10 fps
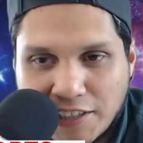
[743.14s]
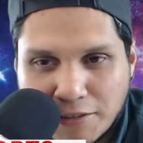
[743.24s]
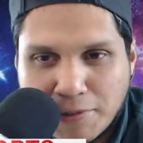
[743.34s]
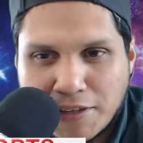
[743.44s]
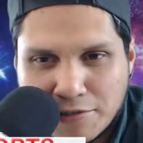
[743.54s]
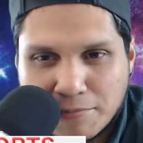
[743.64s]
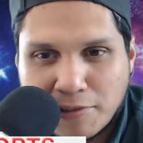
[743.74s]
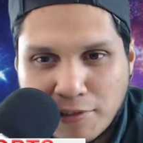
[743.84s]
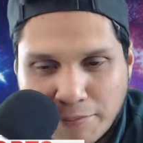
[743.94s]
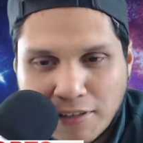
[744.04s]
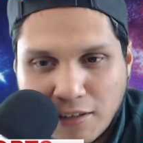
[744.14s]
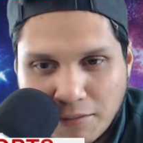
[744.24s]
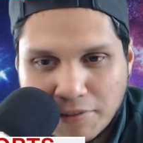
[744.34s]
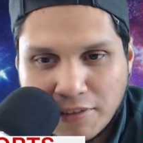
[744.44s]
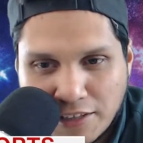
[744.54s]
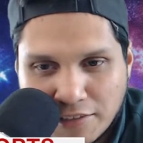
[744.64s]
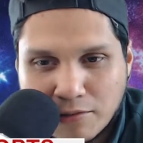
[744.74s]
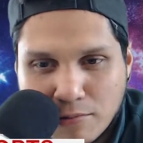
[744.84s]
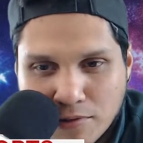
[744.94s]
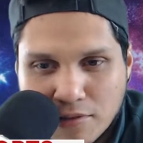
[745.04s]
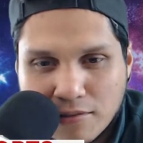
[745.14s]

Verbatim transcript: way they dribble it up and down the court?